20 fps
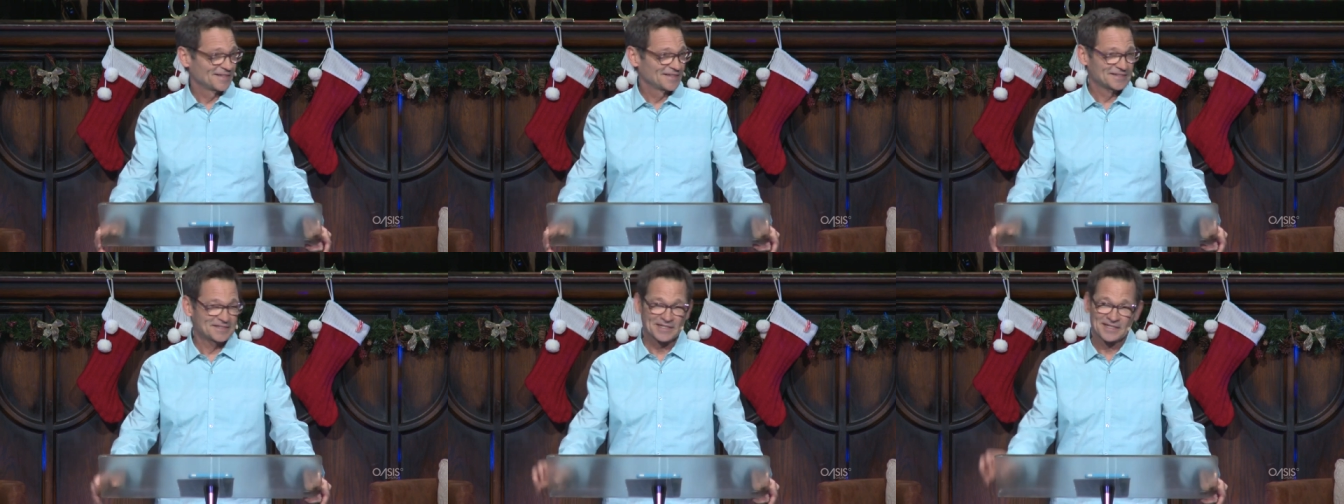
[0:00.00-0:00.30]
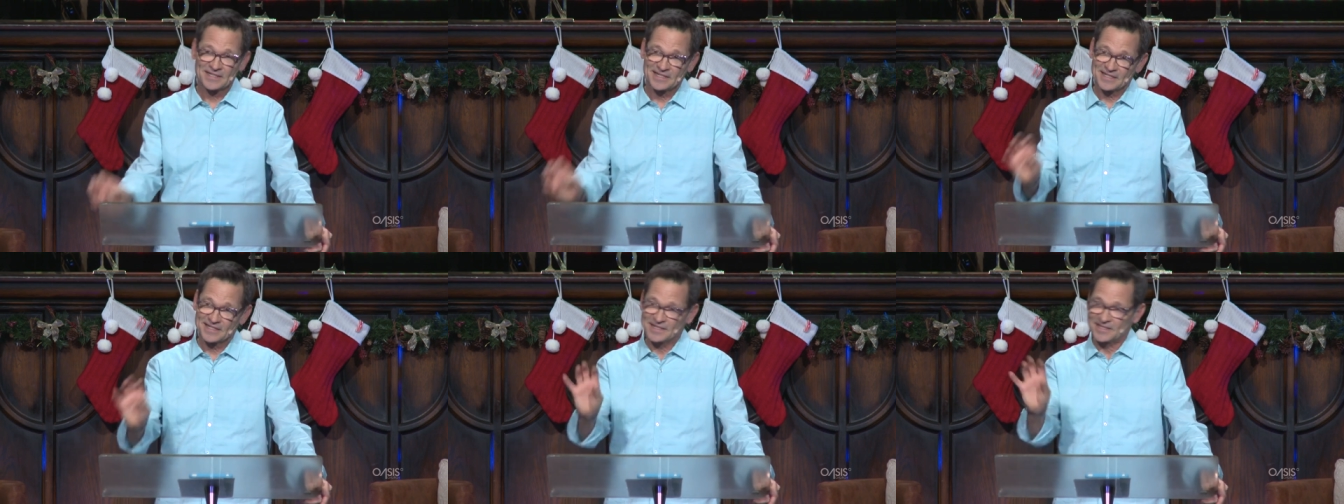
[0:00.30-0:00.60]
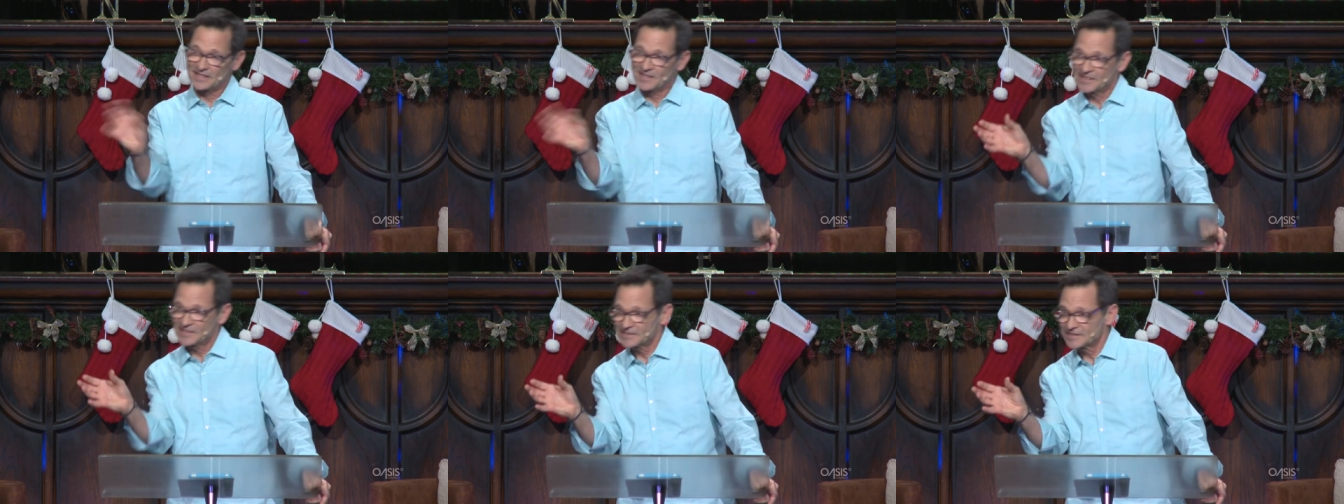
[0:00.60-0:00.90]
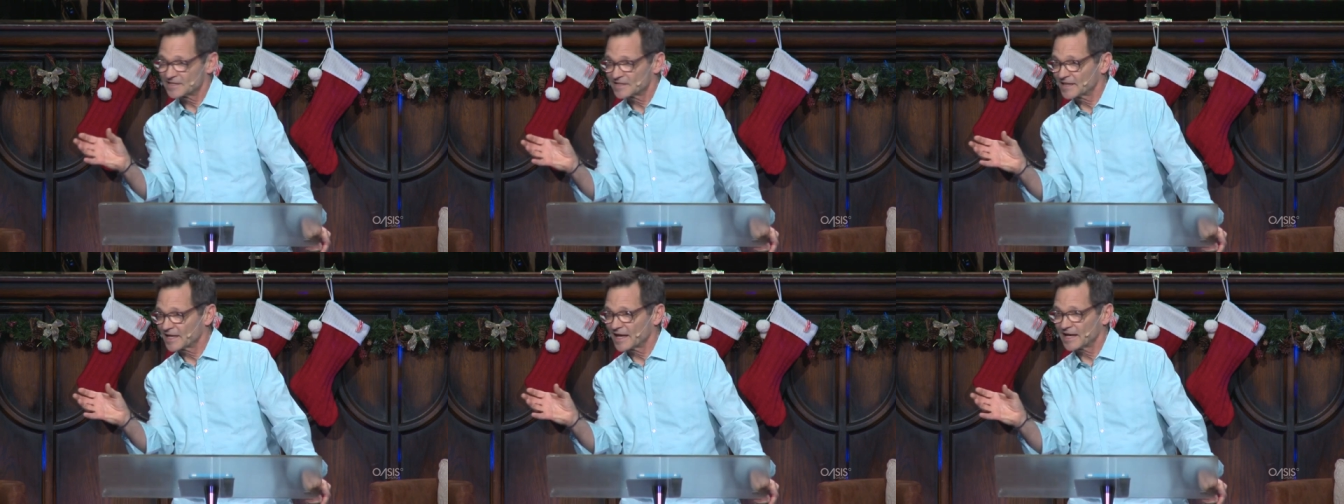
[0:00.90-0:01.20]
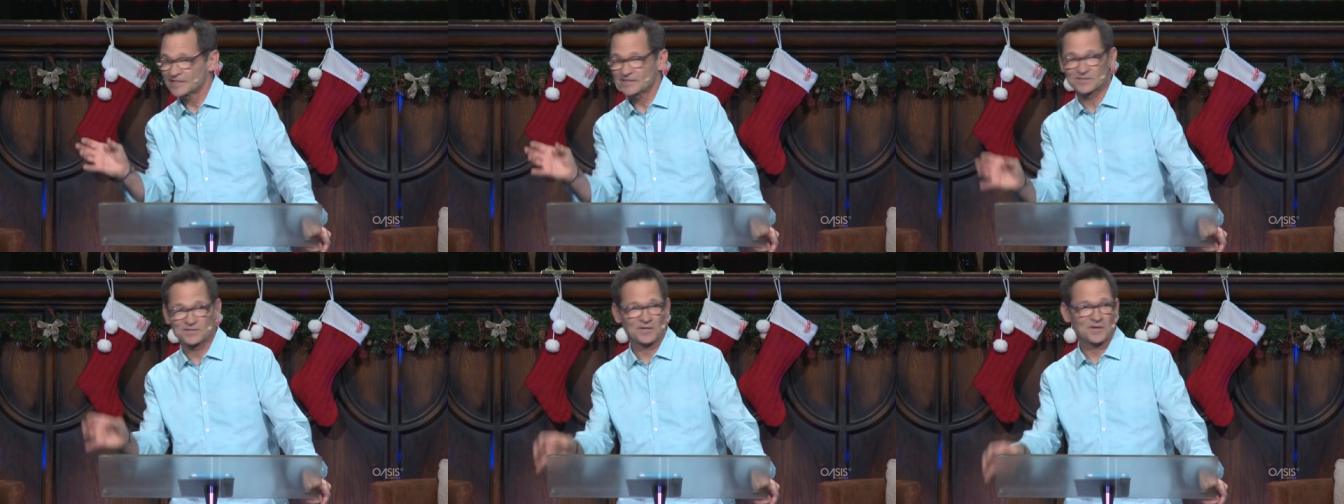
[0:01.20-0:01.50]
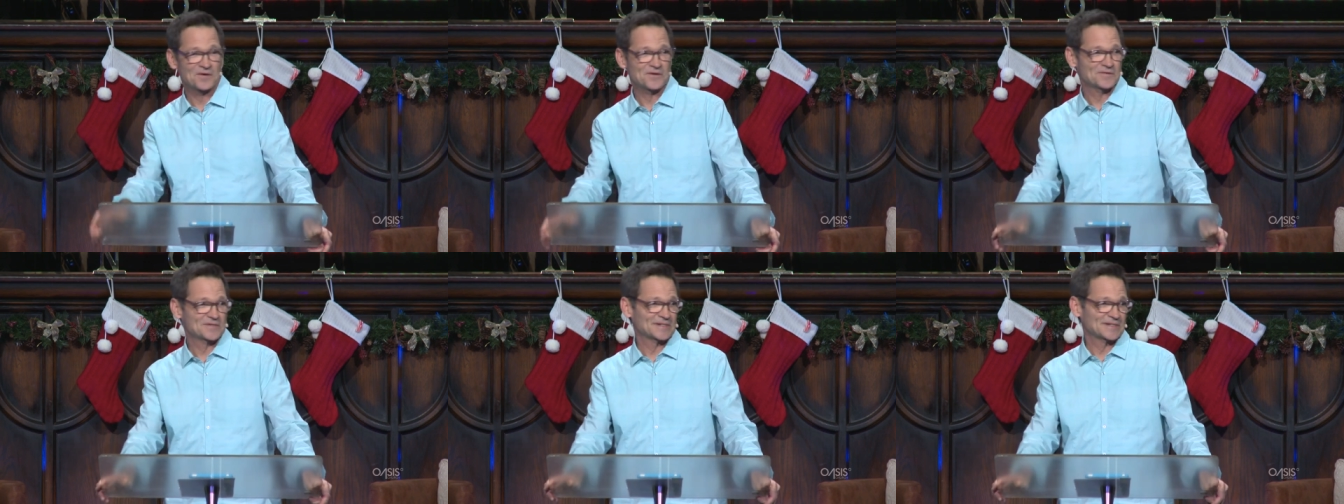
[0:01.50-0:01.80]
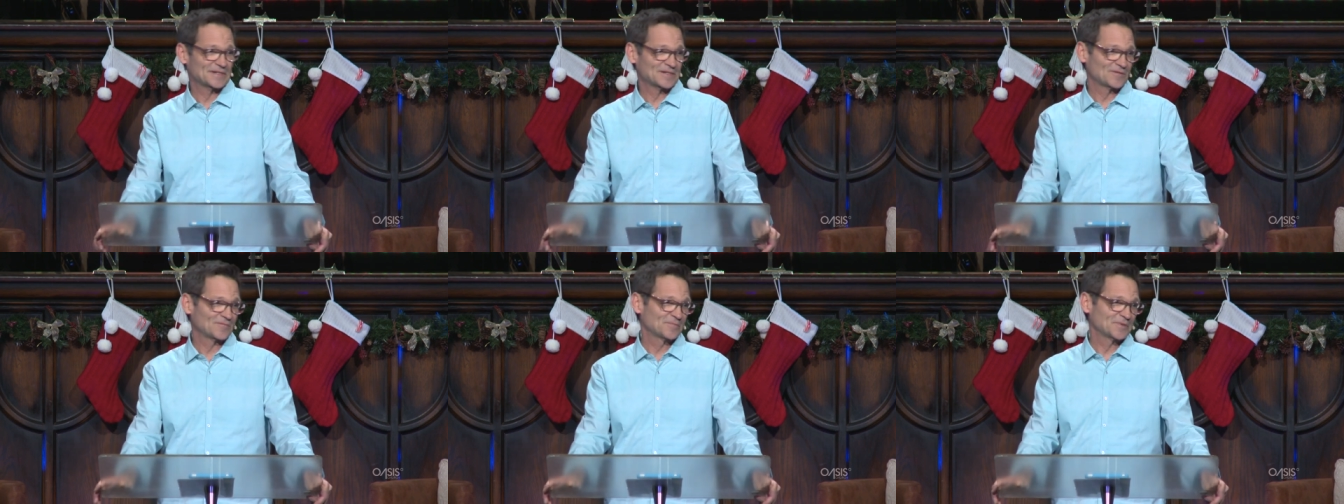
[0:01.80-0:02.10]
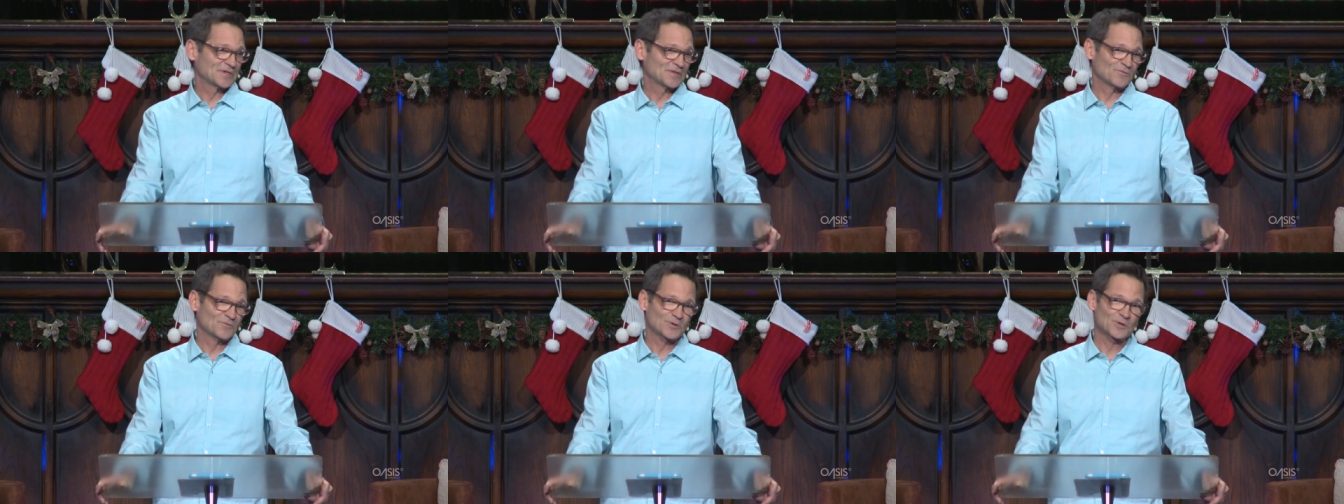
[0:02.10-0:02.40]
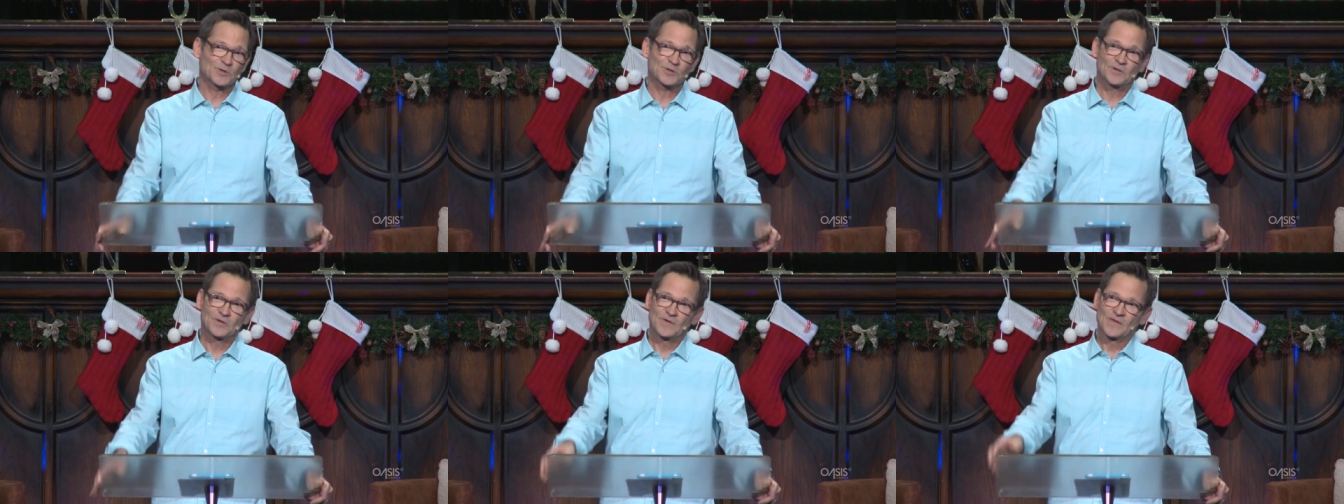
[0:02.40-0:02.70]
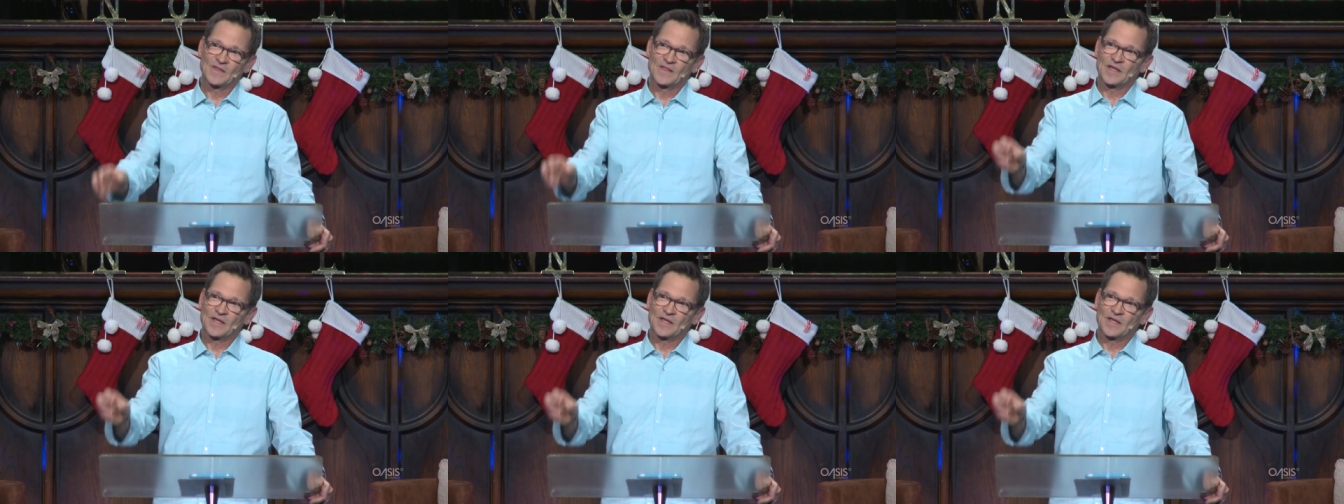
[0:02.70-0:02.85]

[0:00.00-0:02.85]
to get into that zone a little bit where